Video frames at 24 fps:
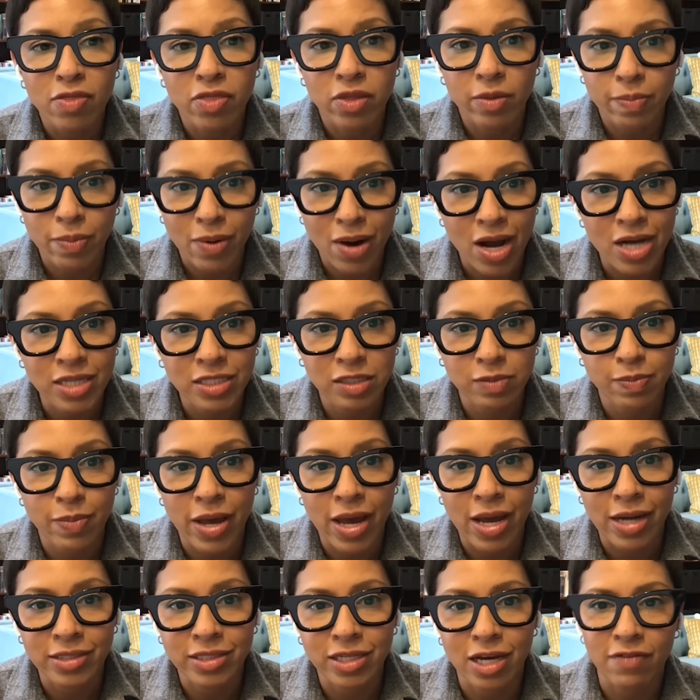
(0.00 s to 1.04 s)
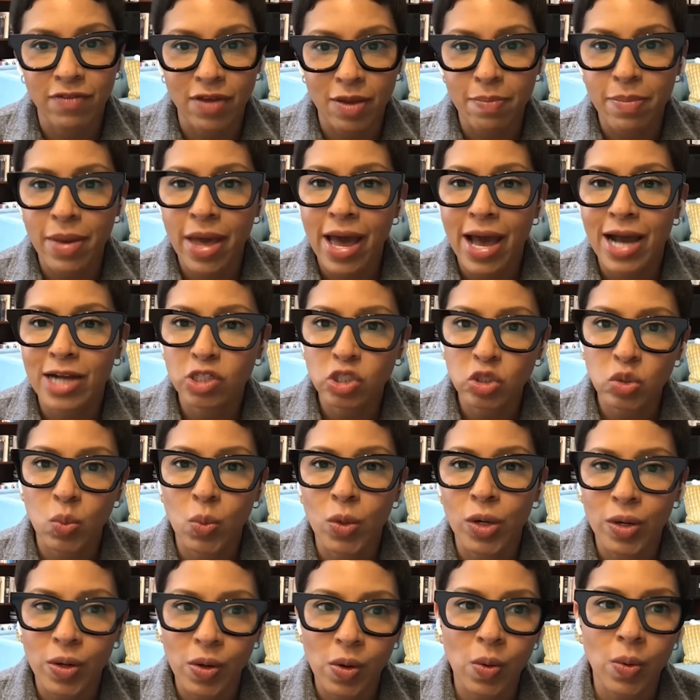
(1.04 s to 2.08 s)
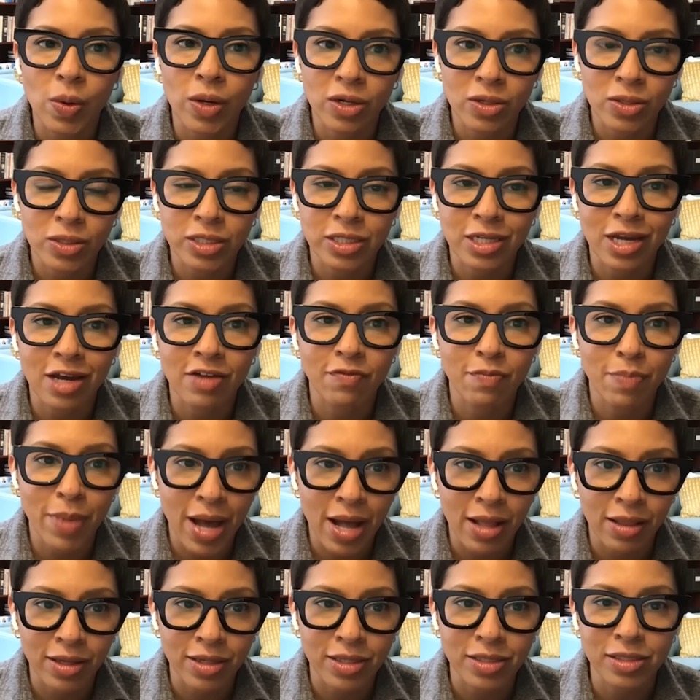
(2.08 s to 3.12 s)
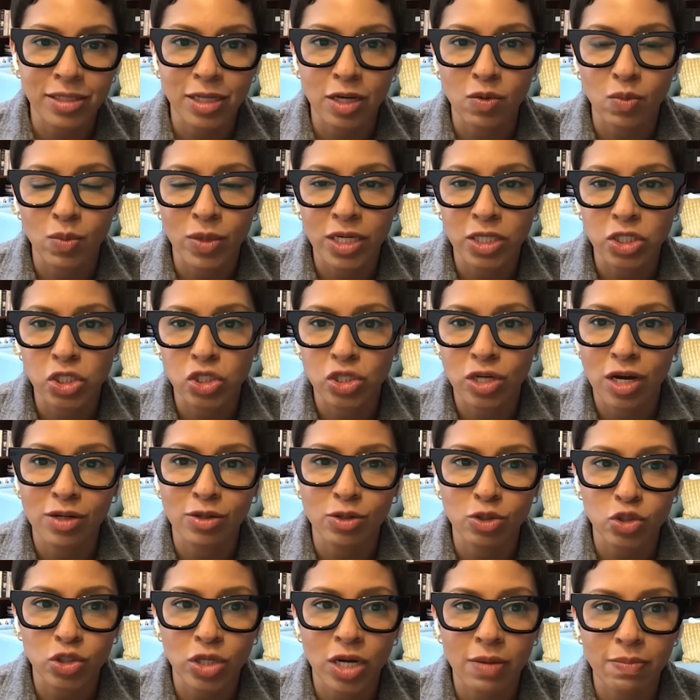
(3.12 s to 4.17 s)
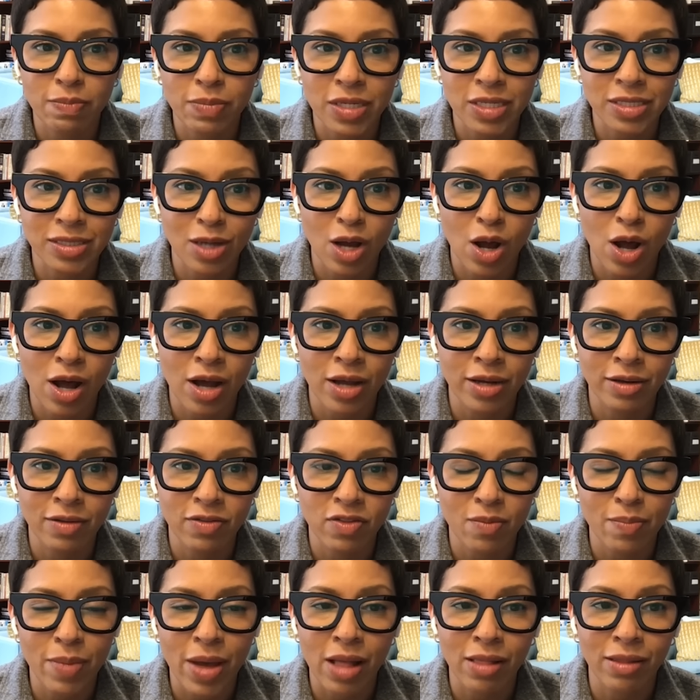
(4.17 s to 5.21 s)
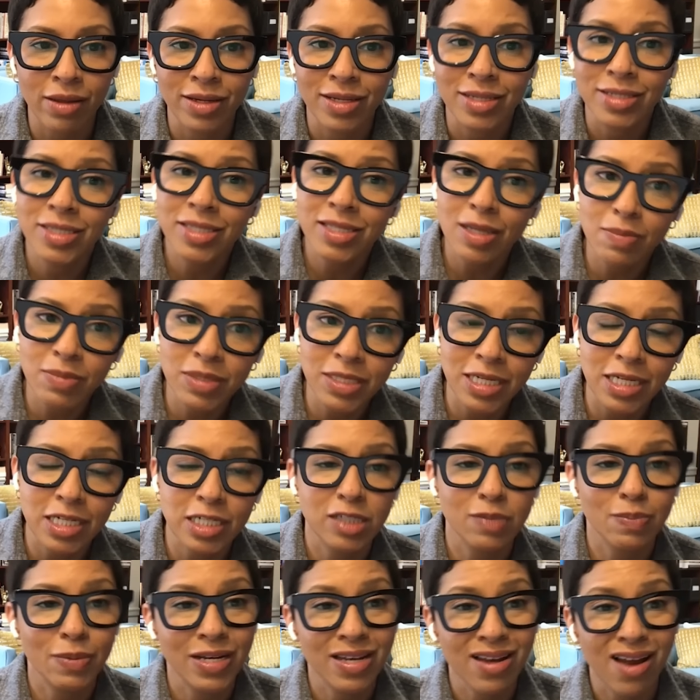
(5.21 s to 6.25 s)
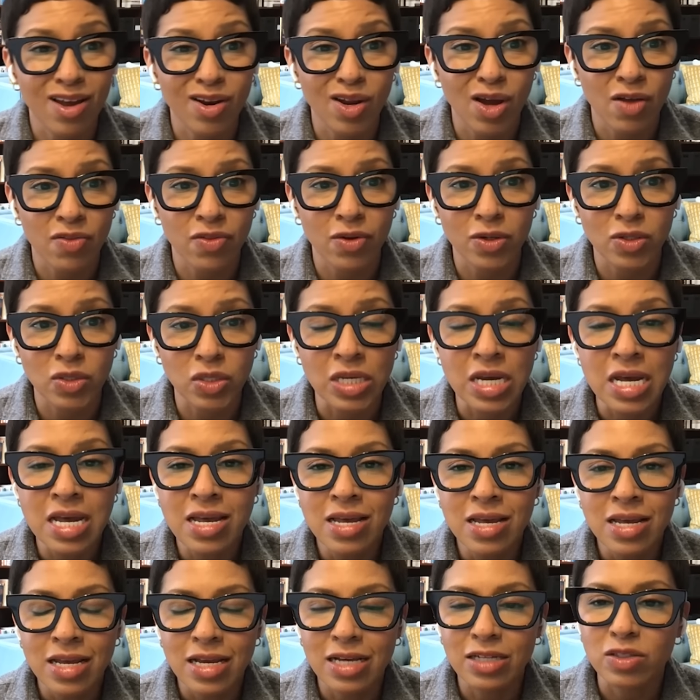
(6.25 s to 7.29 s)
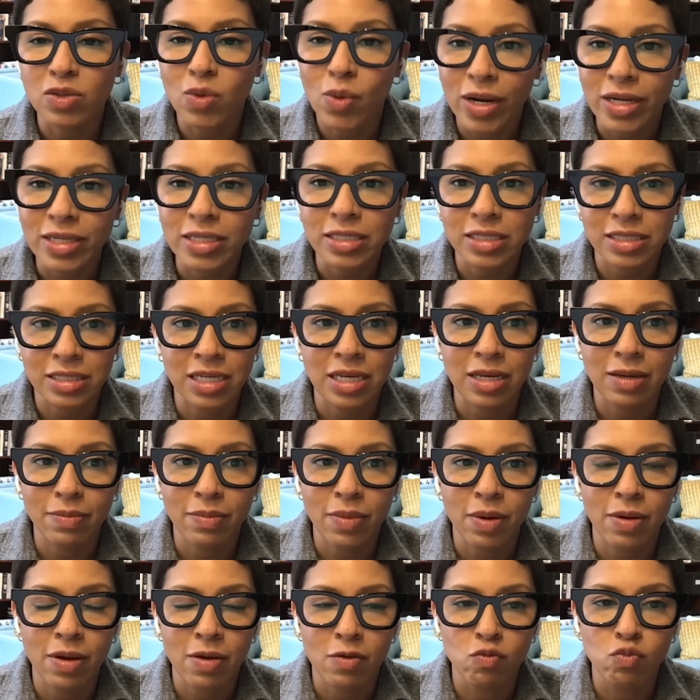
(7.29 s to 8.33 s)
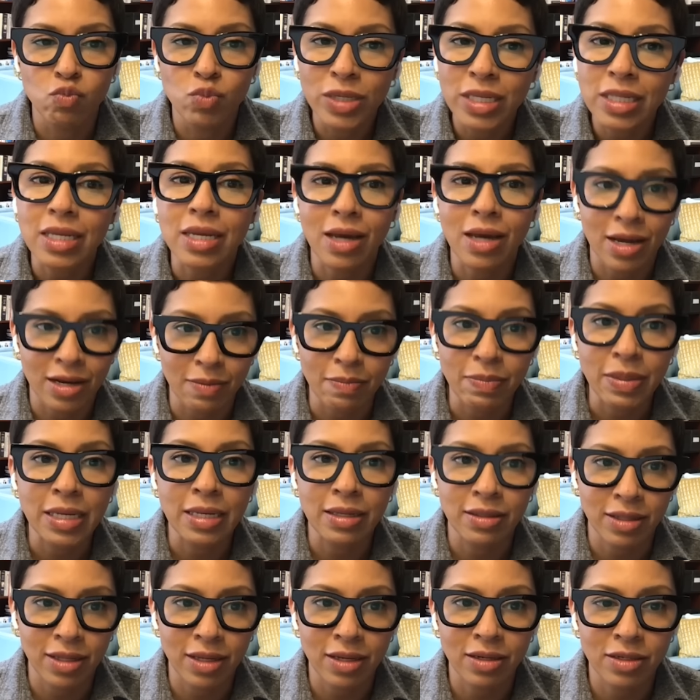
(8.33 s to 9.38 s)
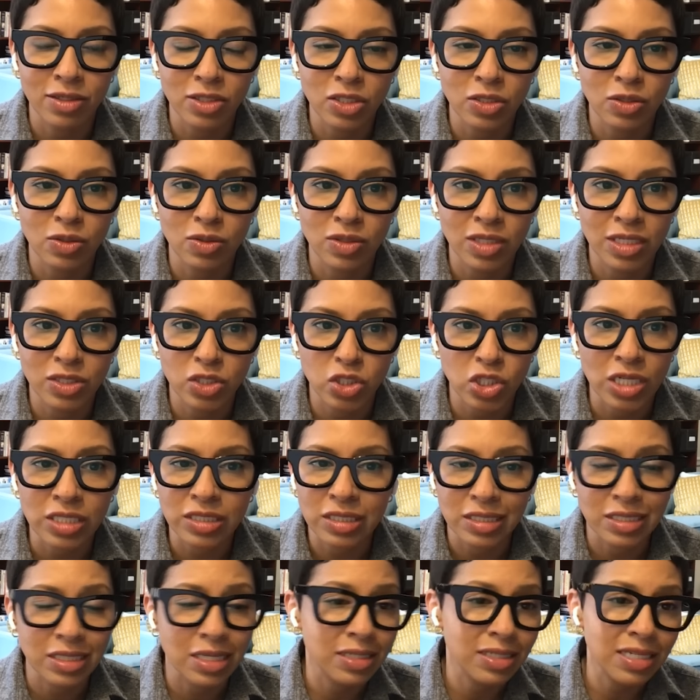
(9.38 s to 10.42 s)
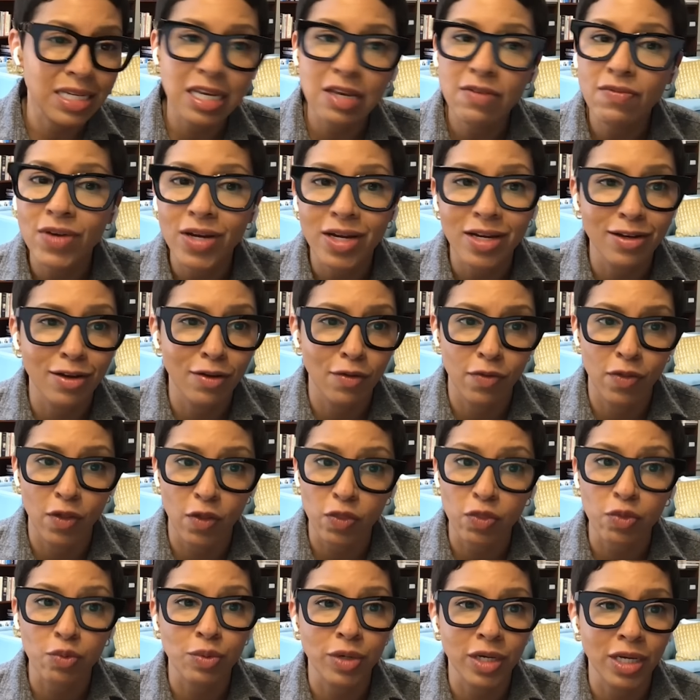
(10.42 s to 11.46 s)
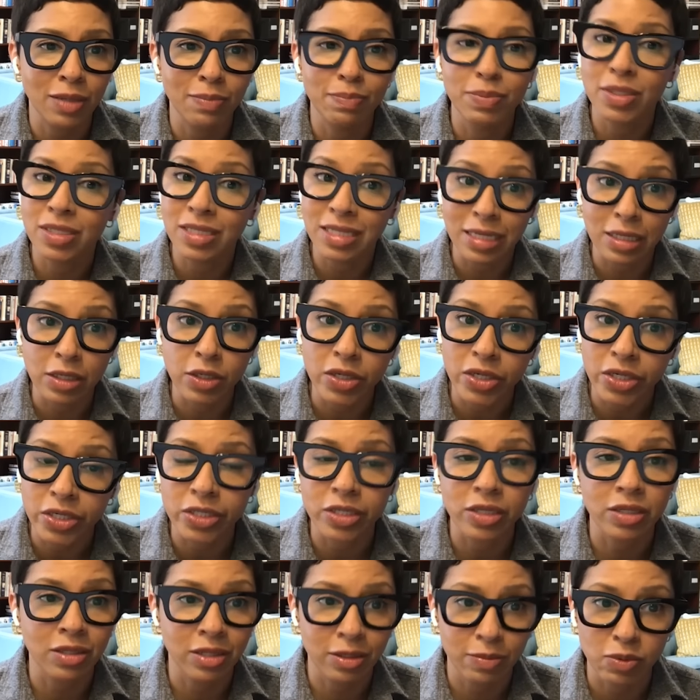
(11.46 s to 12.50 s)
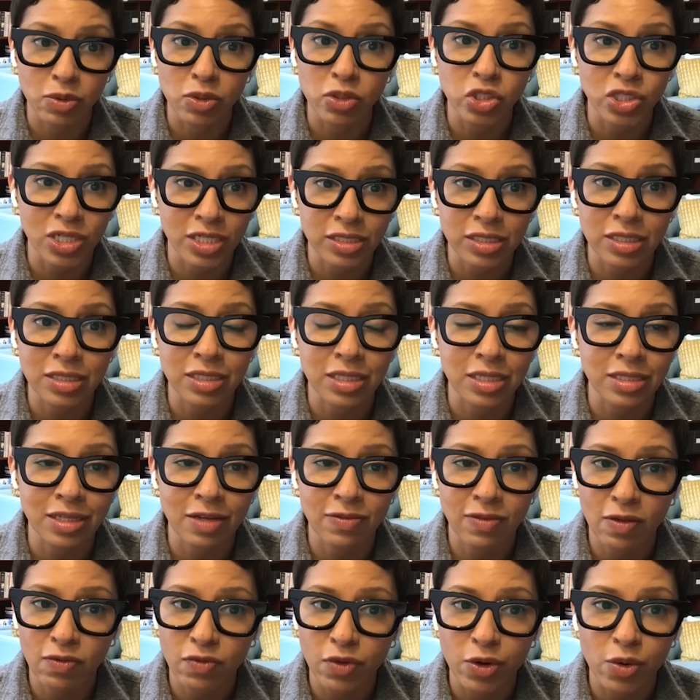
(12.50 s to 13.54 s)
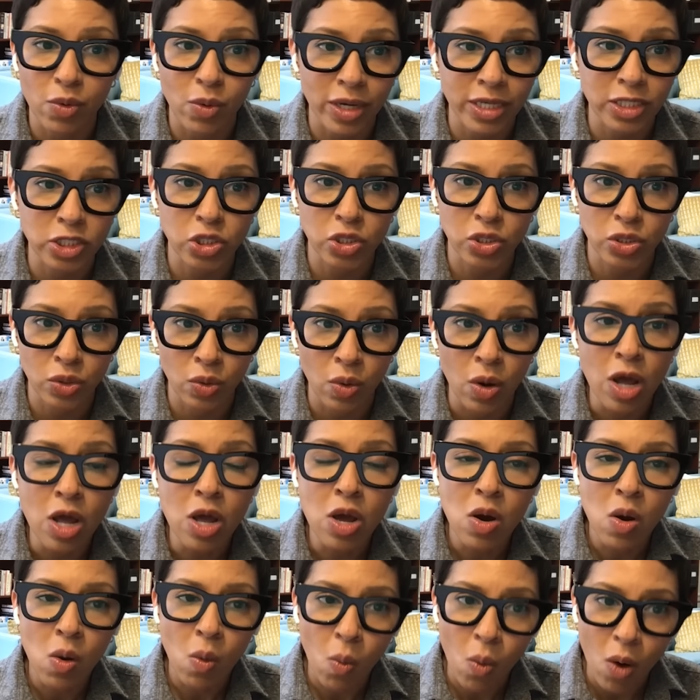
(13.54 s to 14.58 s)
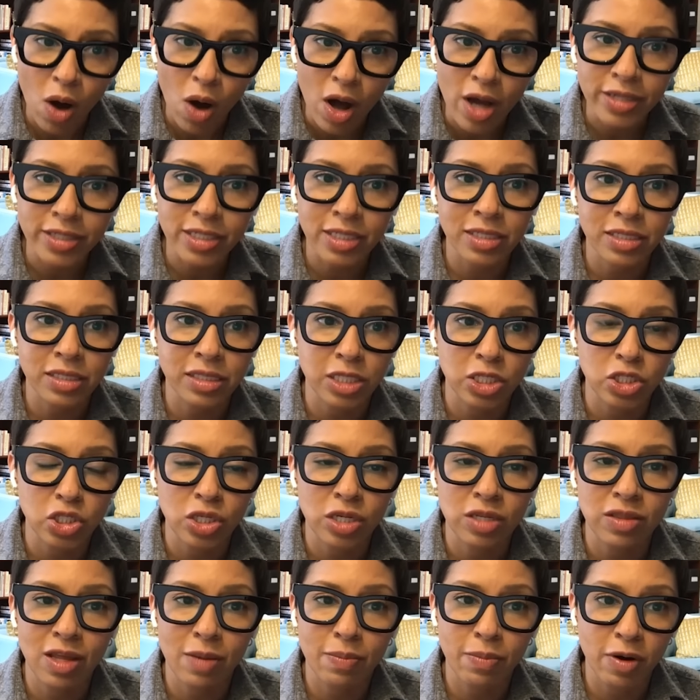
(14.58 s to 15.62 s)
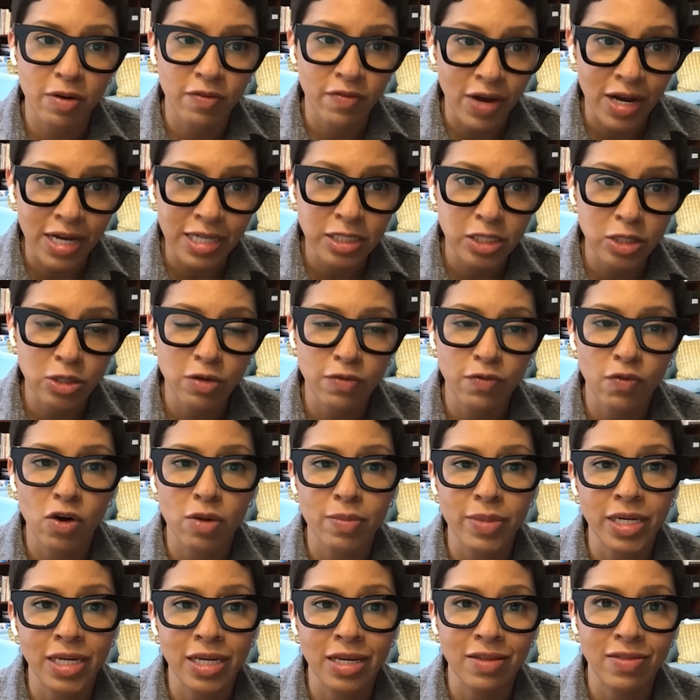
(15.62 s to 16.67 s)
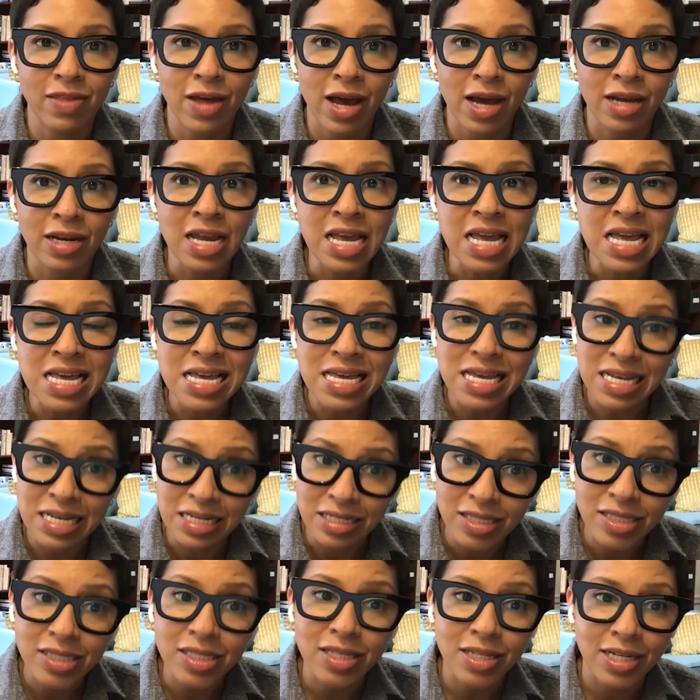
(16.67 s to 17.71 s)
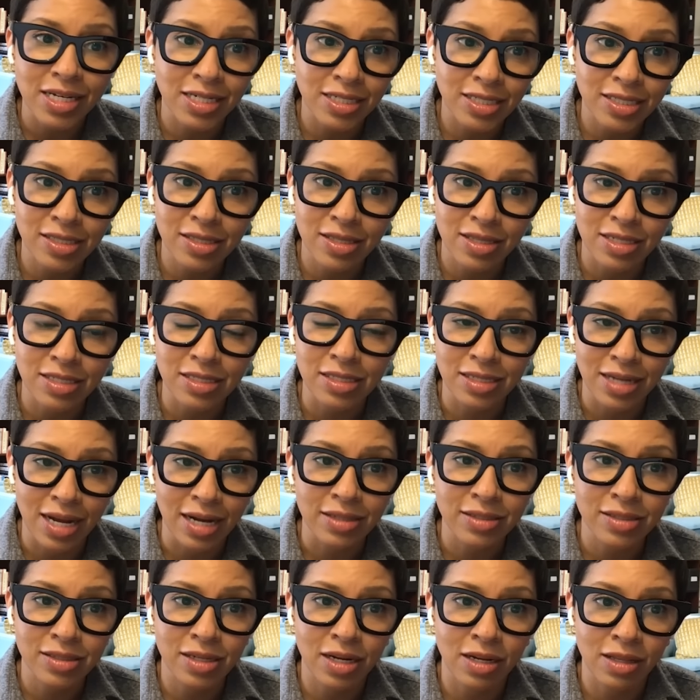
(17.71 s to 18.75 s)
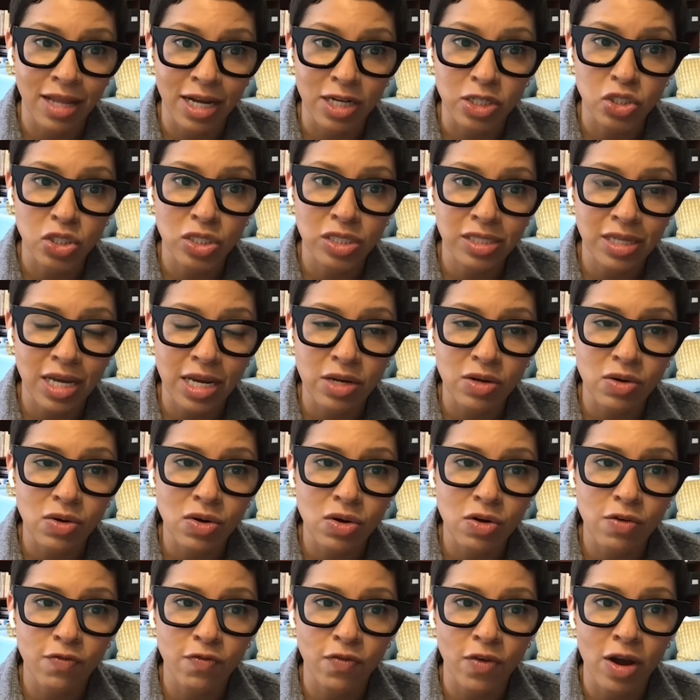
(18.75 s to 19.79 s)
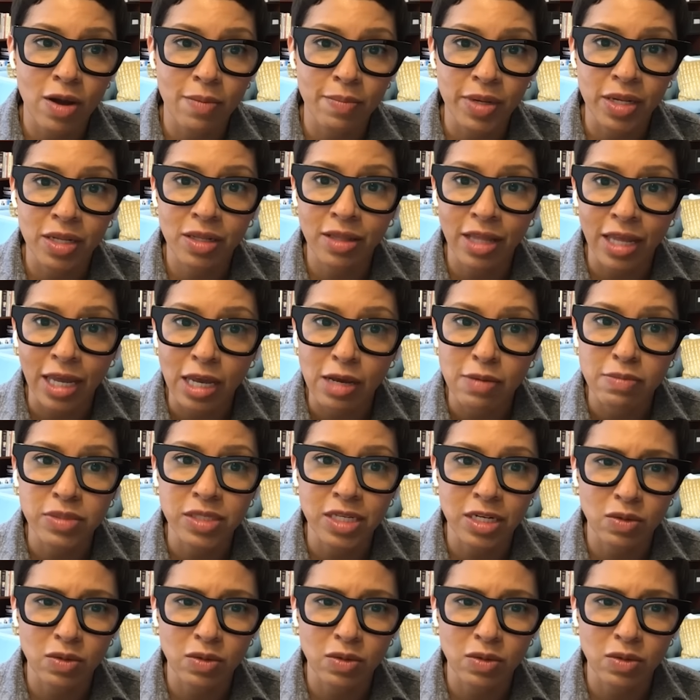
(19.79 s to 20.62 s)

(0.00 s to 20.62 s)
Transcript: the prospect of a patchwork quilt of ballots in which Donald Trump is on the ballot in some states, but not others, is going to seem really unappealing to these justices, even the three beleaguered liberal justices. I think they're going to want a decision that provides uniformity, that insulates this next election cycle from claims